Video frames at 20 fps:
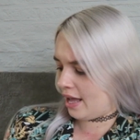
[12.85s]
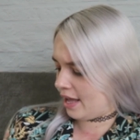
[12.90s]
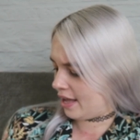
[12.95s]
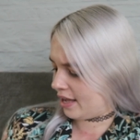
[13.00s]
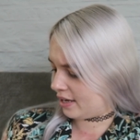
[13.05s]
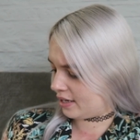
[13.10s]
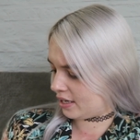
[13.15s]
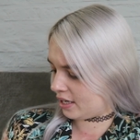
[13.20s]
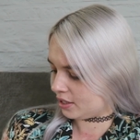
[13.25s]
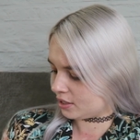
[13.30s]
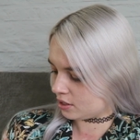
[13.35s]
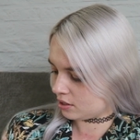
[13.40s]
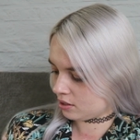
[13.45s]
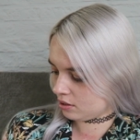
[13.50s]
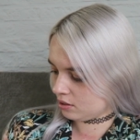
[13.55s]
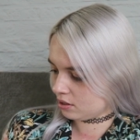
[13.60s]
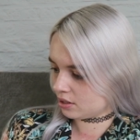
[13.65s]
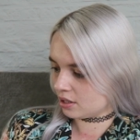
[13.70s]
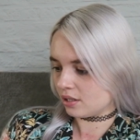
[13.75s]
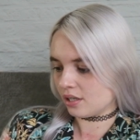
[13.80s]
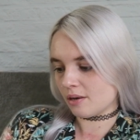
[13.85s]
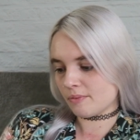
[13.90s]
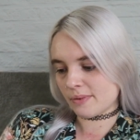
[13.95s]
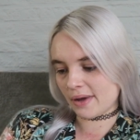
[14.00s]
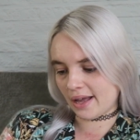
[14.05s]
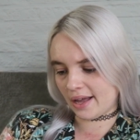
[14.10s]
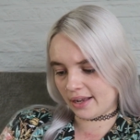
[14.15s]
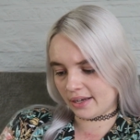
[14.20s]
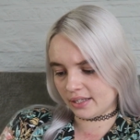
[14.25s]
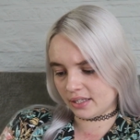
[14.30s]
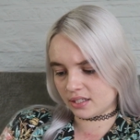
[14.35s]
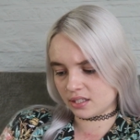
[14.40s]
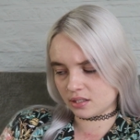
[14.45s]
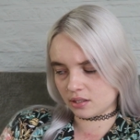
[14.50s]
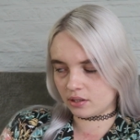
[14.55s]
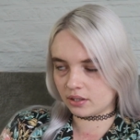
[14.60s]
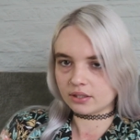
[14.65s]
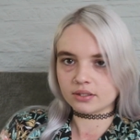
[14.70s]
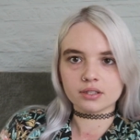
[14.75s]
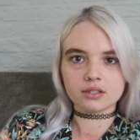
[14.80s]
and I just looked it up and it
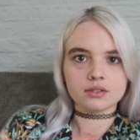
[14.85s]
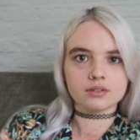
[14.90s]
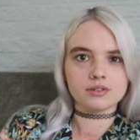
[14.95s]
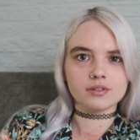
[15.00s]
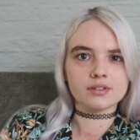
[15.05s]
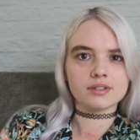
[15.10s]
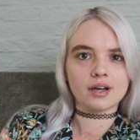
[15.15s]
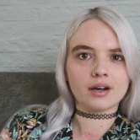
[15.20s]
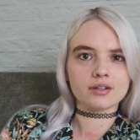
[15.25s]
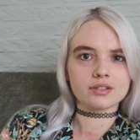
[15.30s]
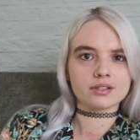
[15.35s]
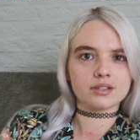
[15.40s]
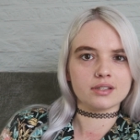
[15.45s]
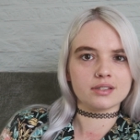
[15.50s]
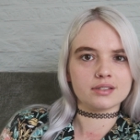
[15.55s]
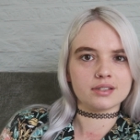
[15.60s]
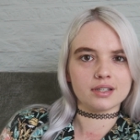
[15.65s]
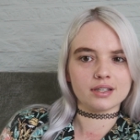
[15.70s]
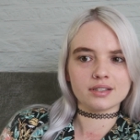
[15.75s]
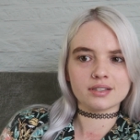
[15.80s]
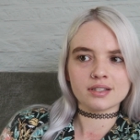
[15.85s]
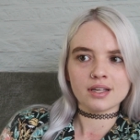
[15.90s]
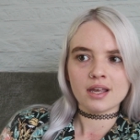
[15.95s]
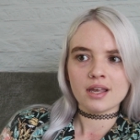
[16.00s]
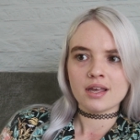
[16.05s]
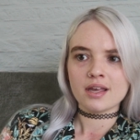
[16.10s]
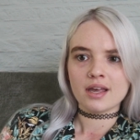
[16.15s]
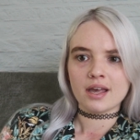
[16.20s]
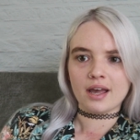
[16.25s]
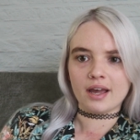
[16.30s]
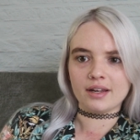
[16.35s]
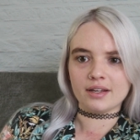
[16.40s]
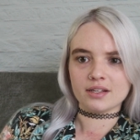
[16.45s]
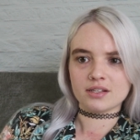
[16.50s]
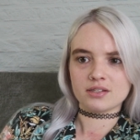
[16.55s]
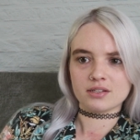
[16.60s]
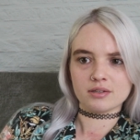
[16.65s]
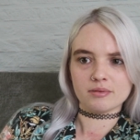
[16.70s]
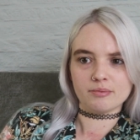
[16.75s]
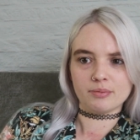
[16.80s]
started in 2006 and
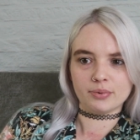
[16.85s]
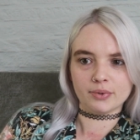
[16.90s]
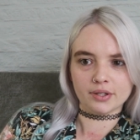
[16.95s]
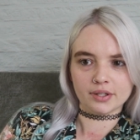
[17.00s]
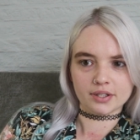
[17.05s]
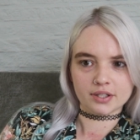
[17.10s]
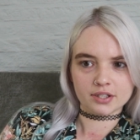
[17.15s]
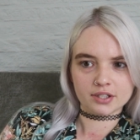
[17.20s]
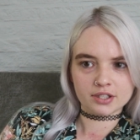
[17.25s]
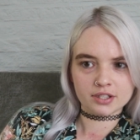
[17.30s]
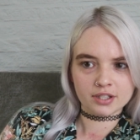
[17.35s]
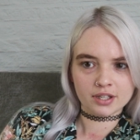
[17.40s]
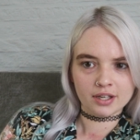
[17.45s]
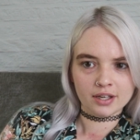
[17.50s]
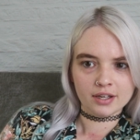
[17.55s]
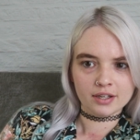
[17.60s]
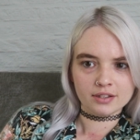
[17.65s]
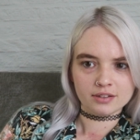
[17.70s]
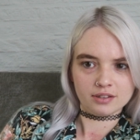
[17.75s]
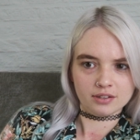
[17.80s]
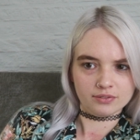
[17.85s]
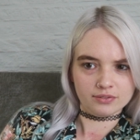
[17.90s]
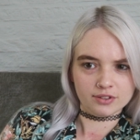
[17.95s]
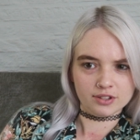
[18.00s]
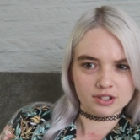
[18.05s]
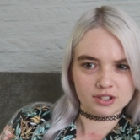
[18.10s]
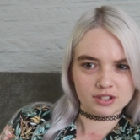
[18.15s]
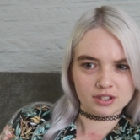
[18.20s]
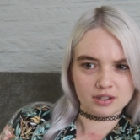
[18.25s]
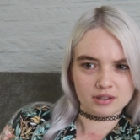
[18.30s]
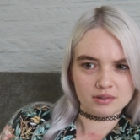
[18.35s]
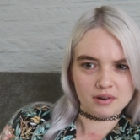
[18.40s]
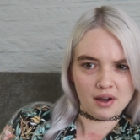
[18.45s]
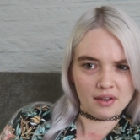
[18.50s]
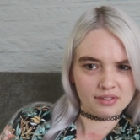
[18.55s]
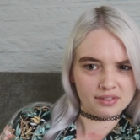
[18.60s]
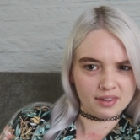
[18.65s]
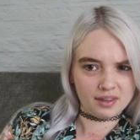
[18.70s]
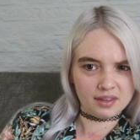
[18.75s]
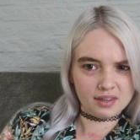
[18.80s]
it's a British TV show,
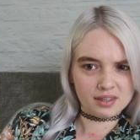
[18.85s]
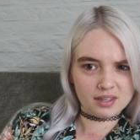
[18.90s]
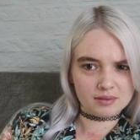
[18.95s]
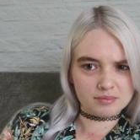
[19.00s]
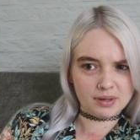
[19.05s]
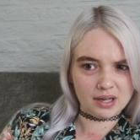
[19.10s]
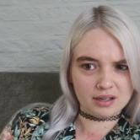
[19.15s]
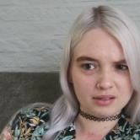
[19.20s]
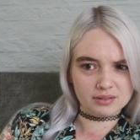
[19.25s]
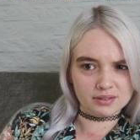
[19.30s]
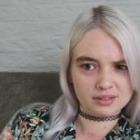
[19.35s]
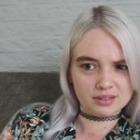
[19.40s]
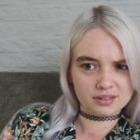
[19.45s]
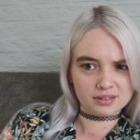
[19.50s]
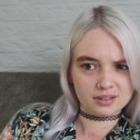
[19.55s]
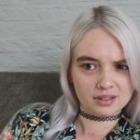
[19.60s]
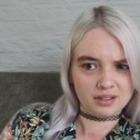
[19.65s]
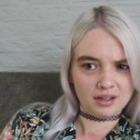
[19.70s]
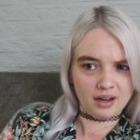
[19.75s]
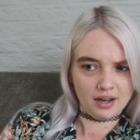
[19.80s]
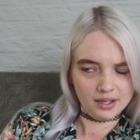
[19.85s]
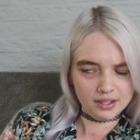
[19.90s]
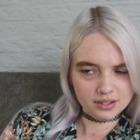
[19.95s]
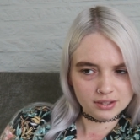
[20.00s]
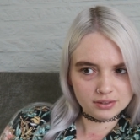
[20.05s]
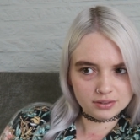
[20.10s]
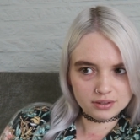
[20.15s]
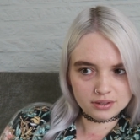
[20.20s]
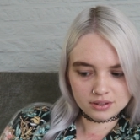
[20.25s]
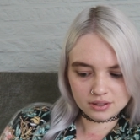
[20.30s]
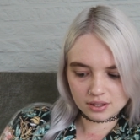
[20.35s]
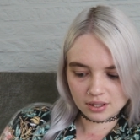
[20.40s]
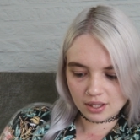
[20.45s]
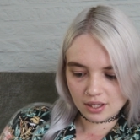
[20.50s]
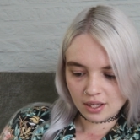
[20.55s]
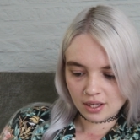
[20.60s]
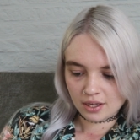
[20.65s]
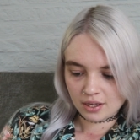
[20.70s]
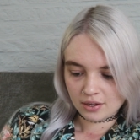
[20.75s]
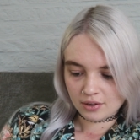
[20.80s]
I think about high school?
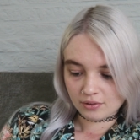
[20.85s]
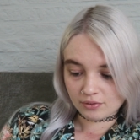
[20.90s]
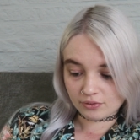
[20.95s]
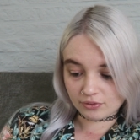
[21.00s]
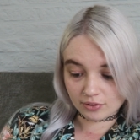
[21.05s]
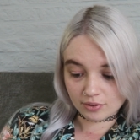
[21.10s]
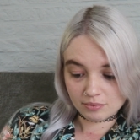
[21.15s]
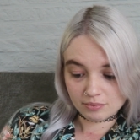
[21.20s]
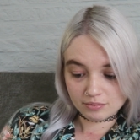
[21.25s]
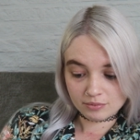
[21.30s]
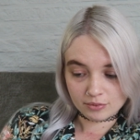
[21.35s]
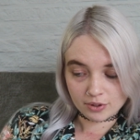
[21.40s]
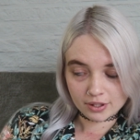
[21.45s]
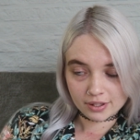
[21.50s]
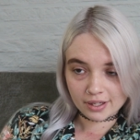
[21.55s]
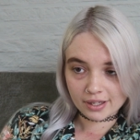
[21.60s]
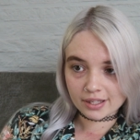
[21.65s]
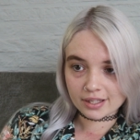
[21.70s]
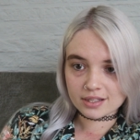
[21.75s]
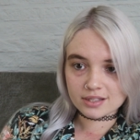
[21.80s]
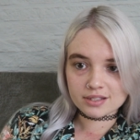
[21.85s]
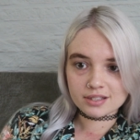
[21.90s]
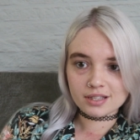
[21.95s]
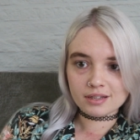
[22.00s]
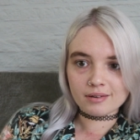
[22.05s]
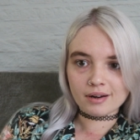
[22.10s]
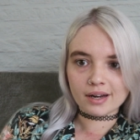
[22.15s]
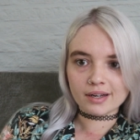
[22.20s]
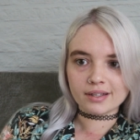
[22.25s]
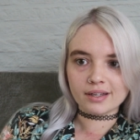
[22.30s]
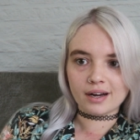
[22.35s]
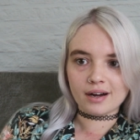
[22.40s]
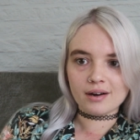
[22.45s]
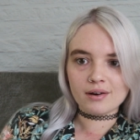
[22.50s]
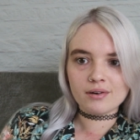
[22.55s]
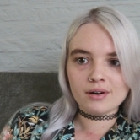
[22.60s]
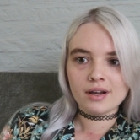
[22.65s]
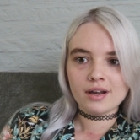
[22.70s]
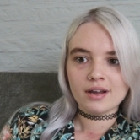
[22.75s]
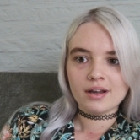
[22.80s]
From what I can see right
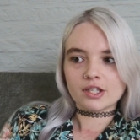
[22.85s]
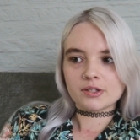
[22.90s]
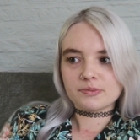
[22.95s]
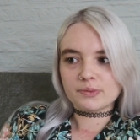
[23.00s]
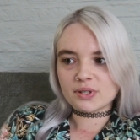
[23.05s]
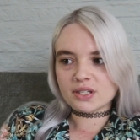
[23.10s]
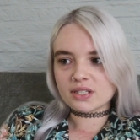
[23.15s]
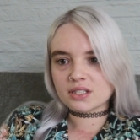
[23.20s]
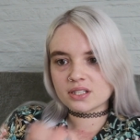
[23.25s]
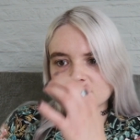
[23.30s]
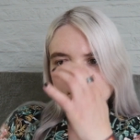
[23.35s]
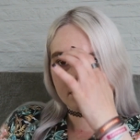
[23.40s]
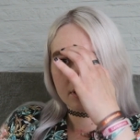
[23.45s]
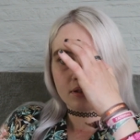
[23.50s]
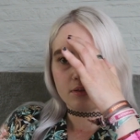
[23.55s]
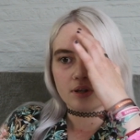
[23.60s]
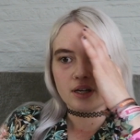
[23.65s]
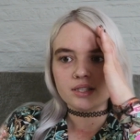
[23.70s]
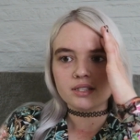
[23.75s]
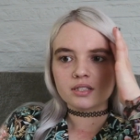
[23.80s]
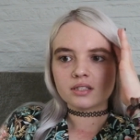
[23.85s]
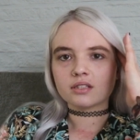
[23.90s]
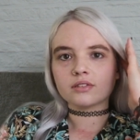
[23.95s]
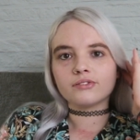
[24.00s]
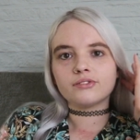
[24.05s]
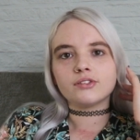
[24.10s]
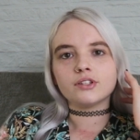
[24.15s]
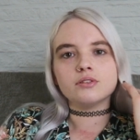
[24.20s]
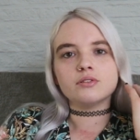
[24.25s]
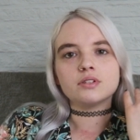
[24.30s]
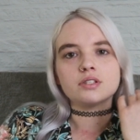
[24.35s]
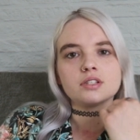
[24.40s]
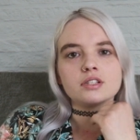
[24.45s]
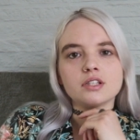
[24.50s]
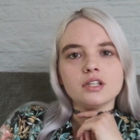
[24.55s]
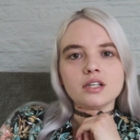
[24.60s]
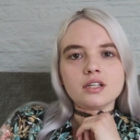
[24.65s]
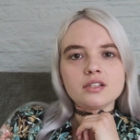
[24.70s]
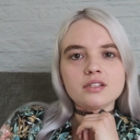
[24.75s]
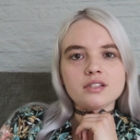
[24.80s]
now. This person requested a few
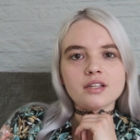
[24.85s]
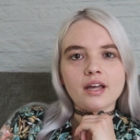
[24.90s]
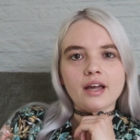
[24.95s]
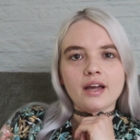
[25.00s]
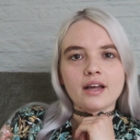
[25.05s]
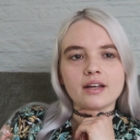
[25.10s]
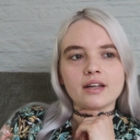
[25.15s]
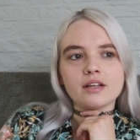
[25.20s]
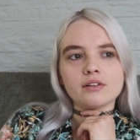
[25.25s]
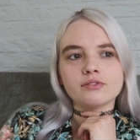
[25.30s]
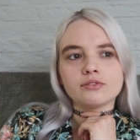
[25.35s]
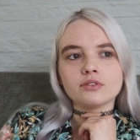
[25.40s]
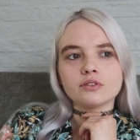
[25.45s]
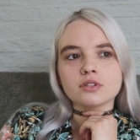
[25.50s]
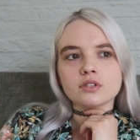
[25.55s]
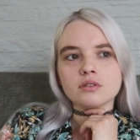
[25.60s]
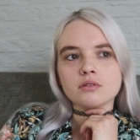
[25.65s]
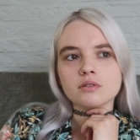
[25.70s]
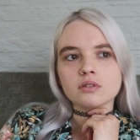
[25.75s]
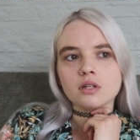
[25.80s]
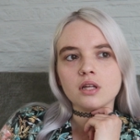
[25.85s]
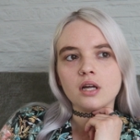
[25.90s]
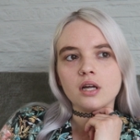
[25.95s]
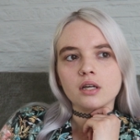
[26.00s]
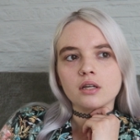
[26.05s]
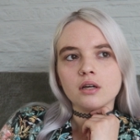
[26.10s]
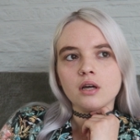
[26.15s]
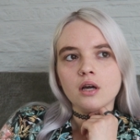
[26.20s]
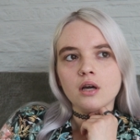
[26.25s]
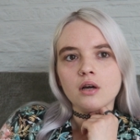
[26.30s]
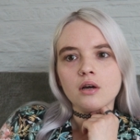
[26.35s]
scenes and at first I was like,